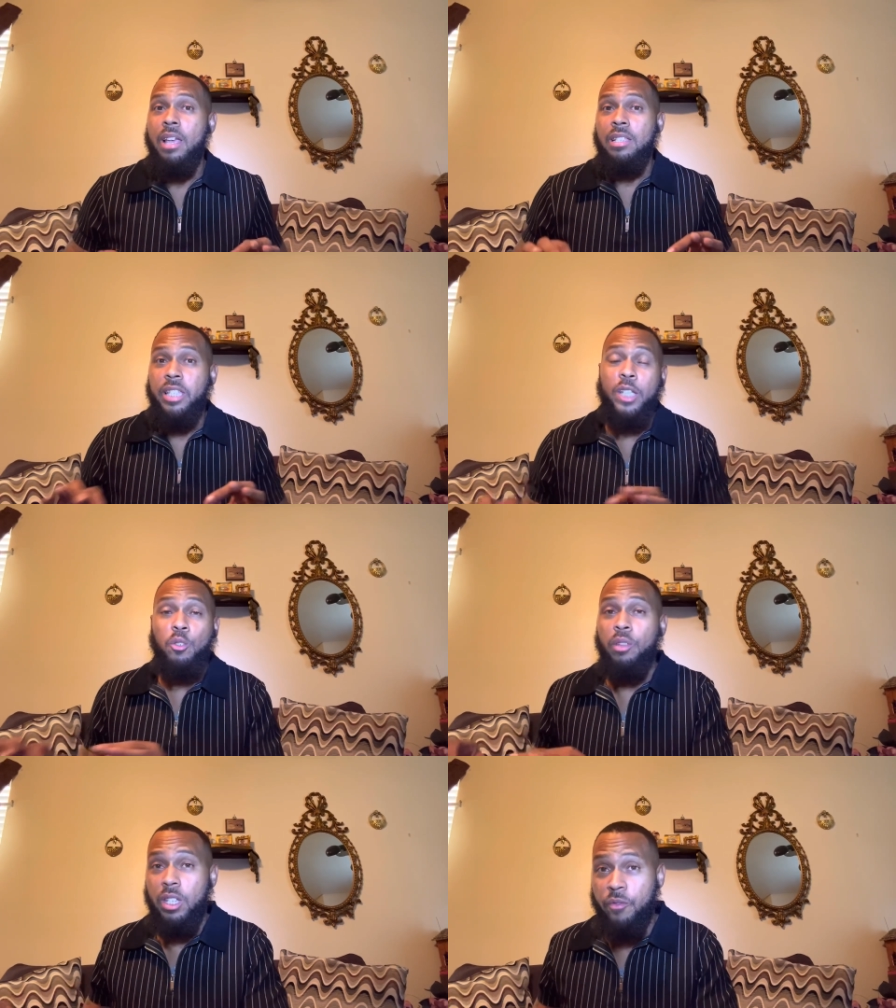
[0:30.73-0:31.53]
sent
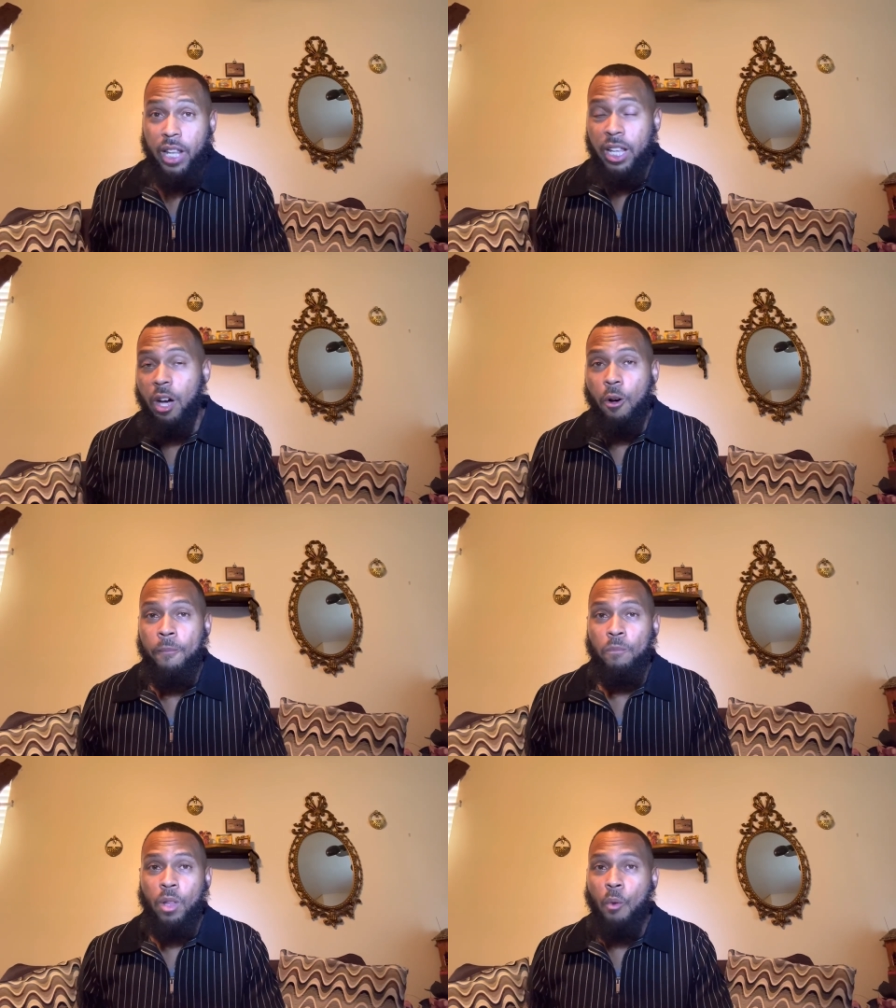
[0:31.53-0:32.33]
you this
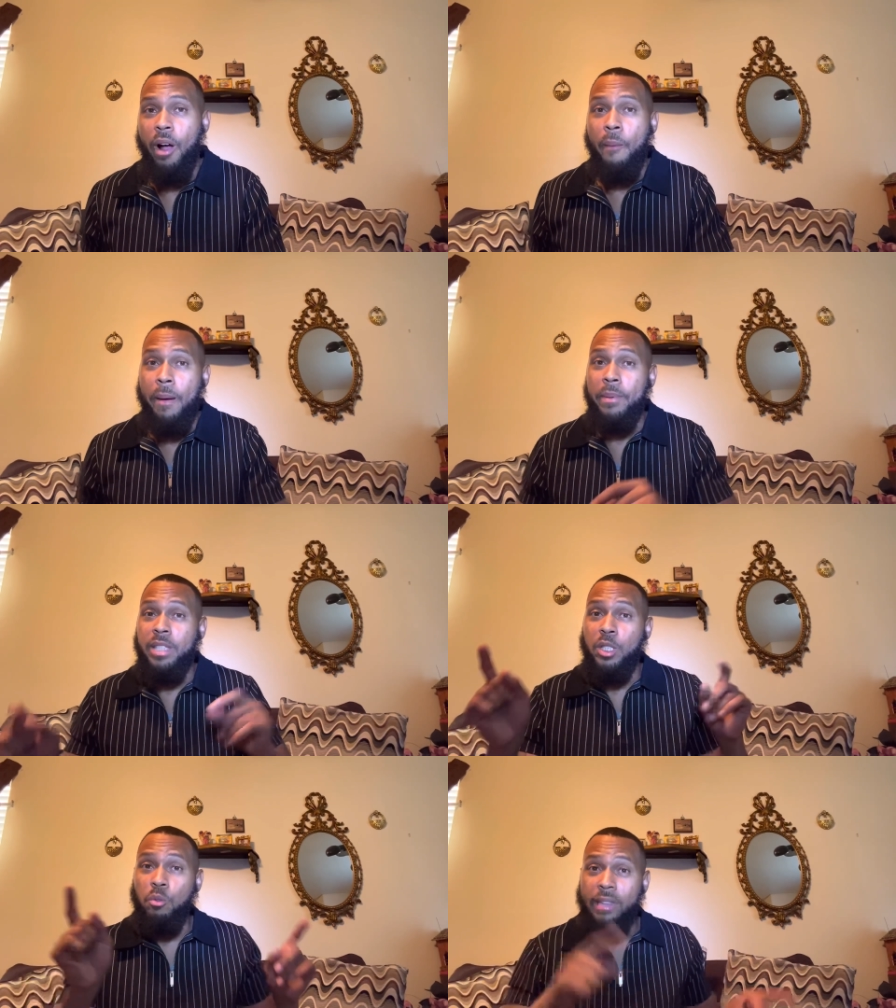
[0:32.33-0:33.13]
video, all right? Or maybe
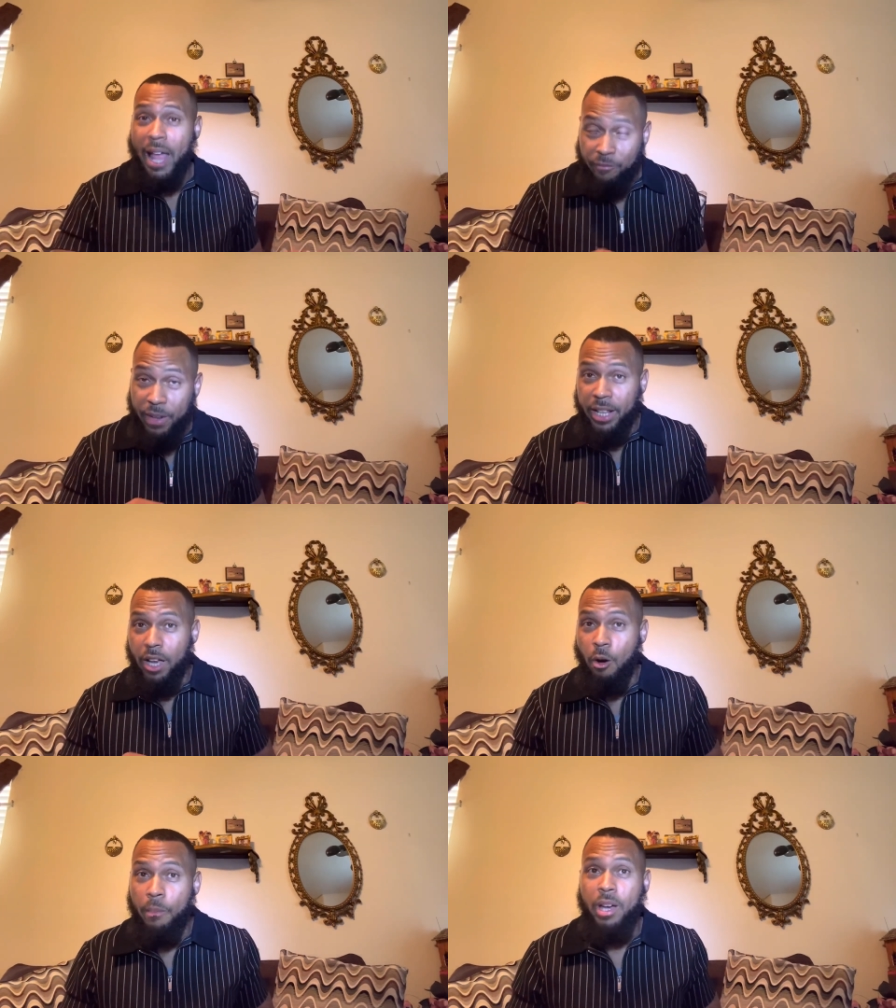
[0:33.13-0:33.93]
sent you that
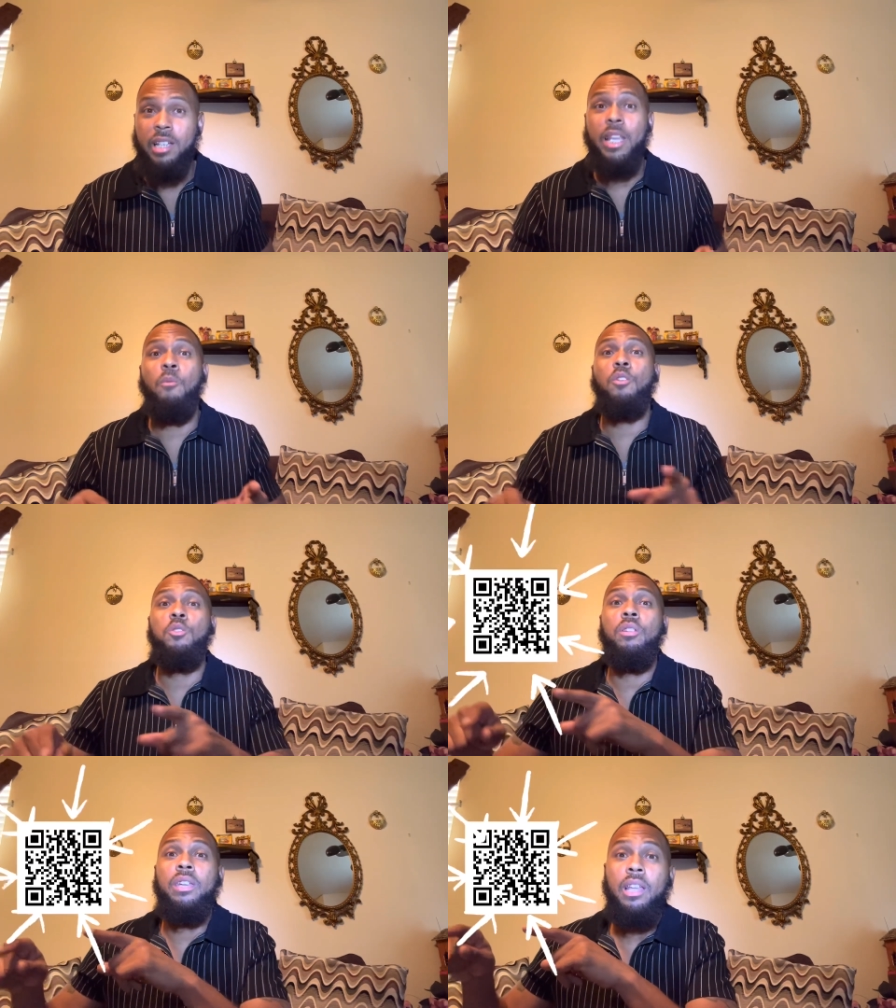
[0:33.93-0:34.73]
video because they want
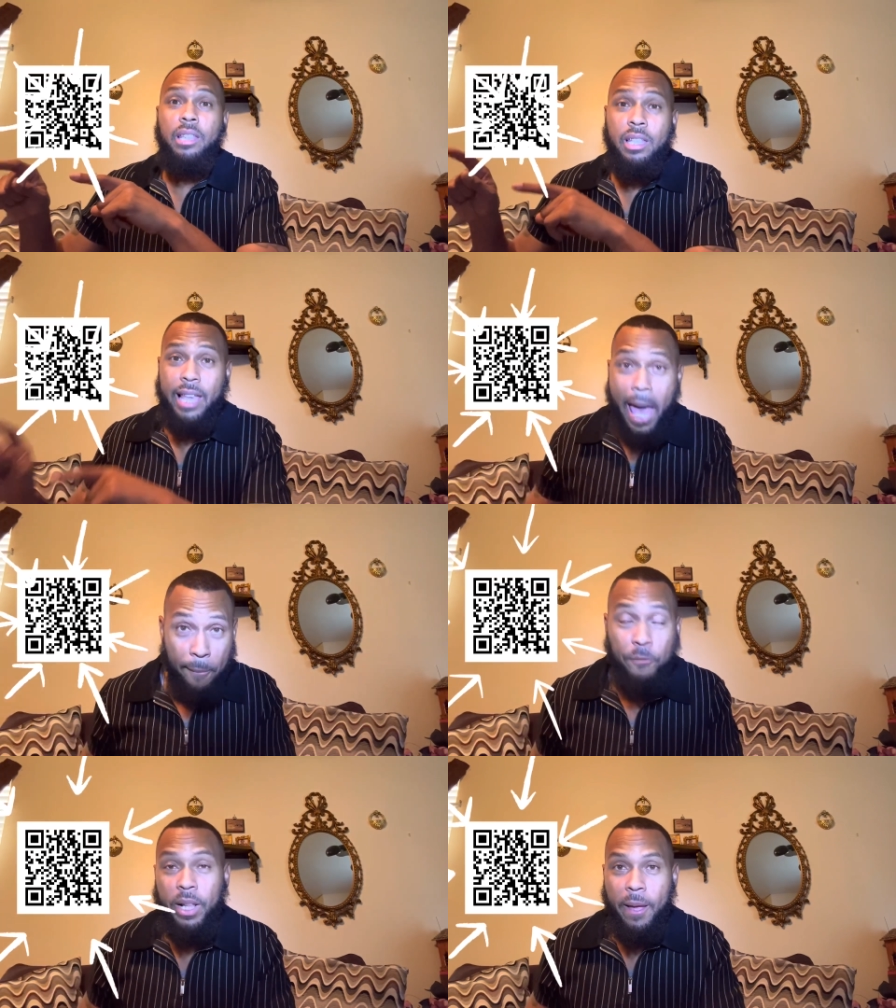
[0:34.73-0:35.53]
you to get this
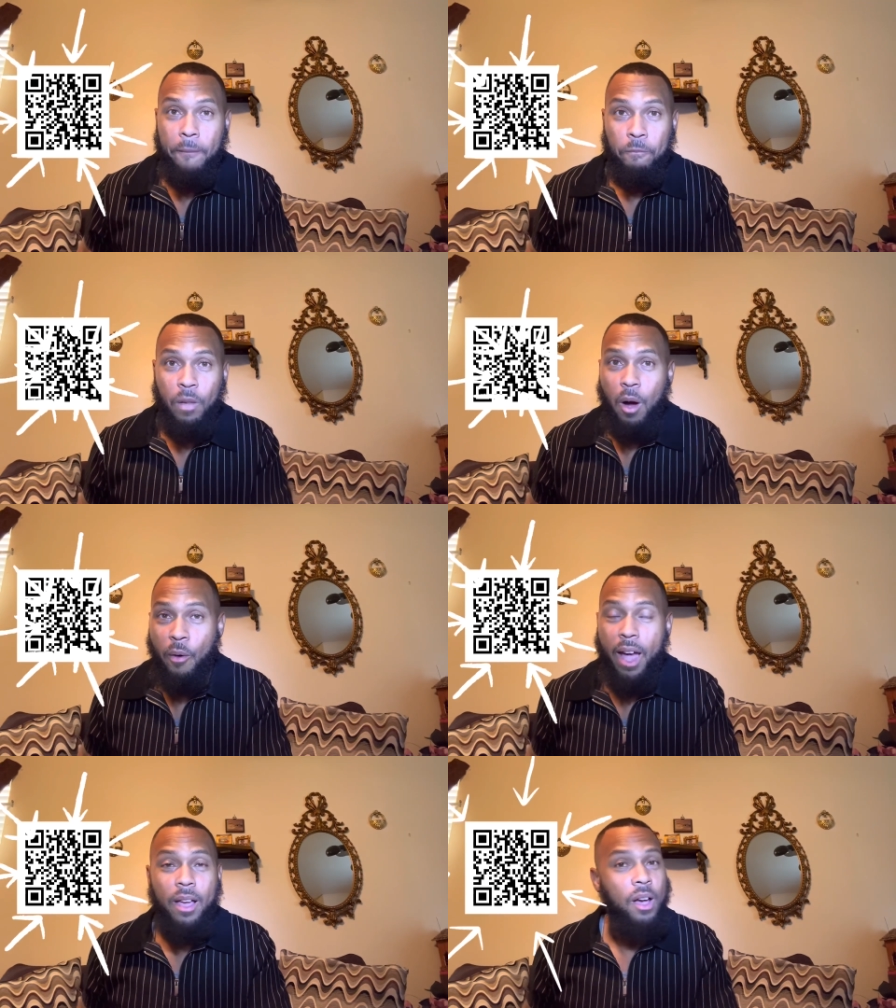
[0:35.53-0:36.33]
out for them, all
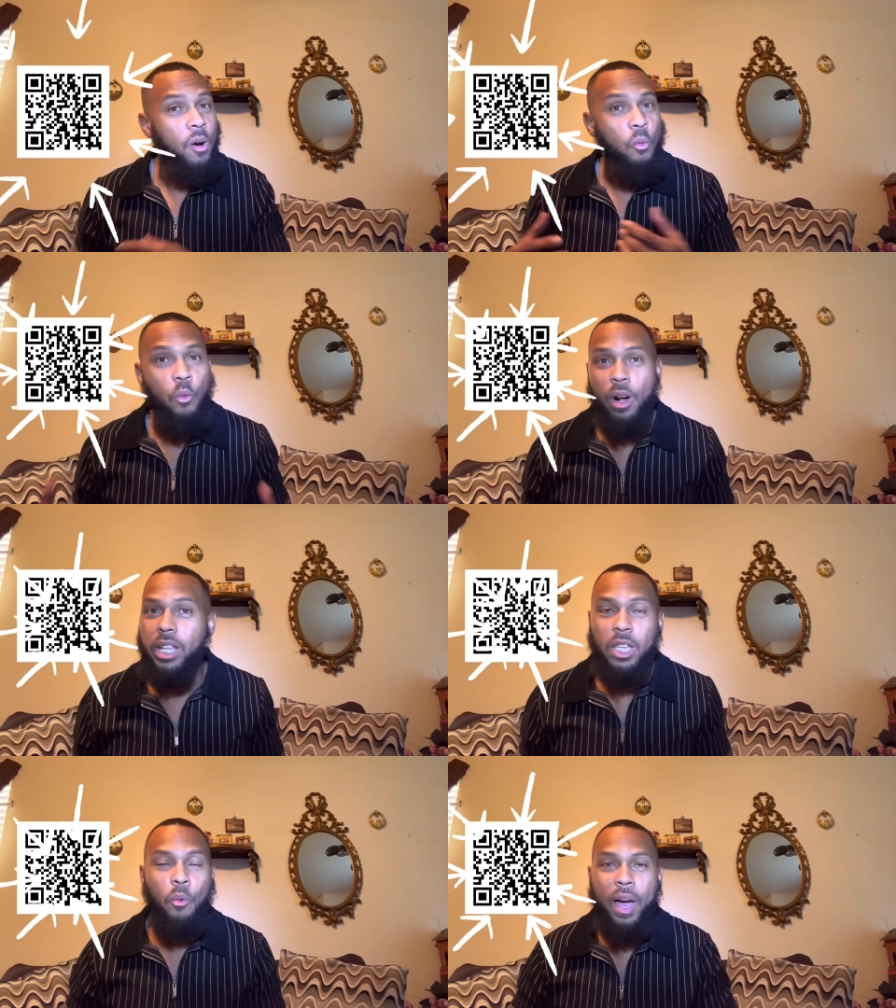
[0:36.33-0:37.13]
right? What are
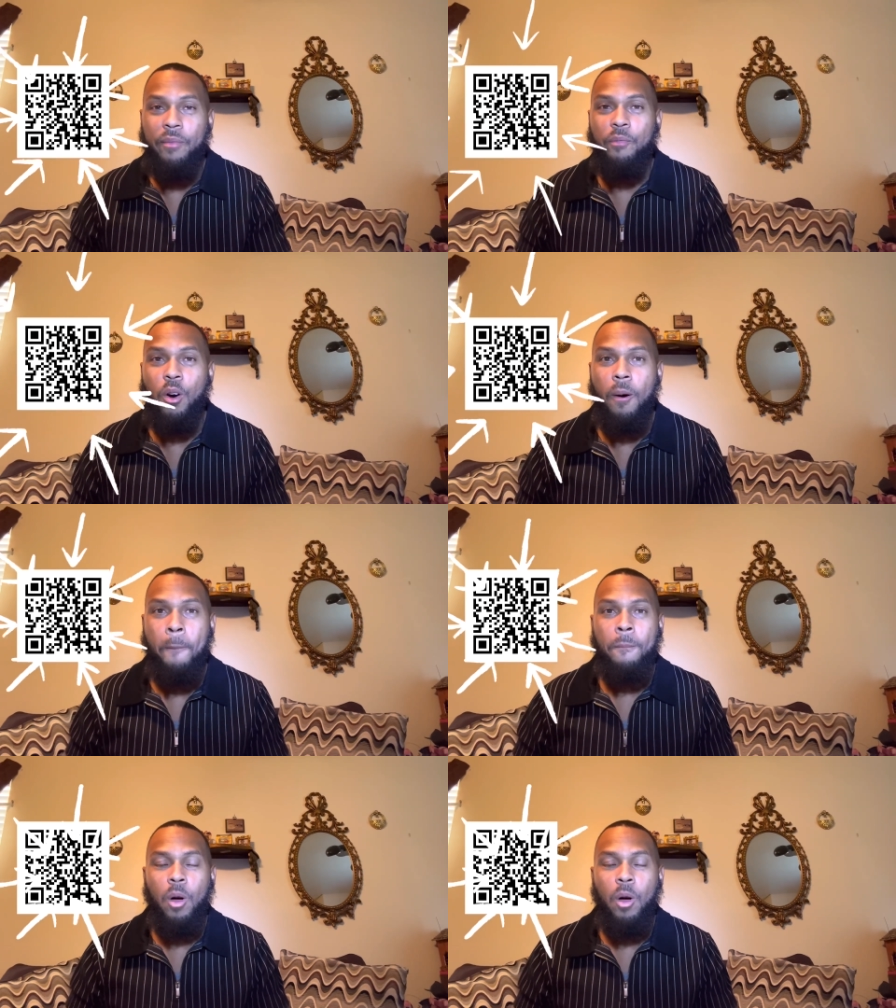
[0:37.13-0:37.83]
you waiting for?